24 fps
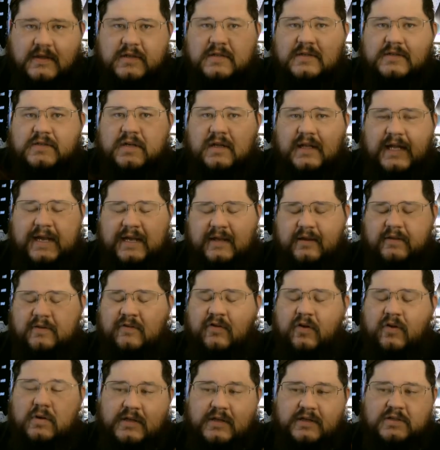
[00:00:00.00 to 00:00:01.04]
So, like,
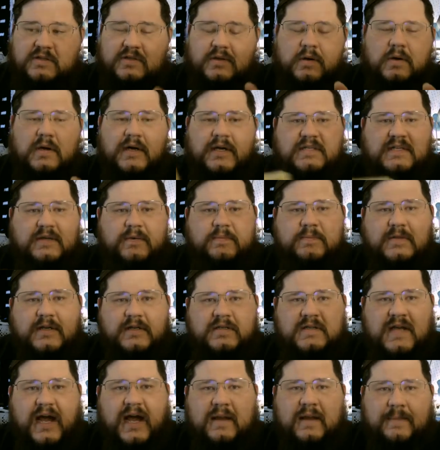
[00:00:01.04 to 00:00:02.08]
two of the stories that I'm going to
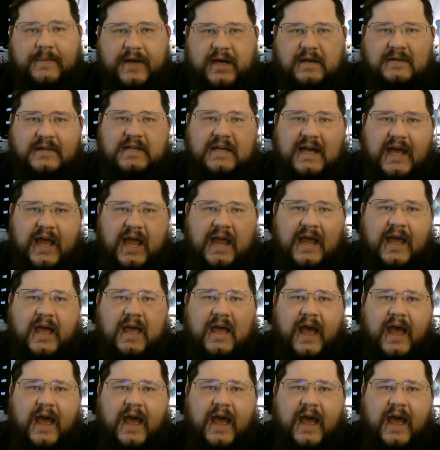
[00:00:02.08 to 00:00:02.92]
talk about today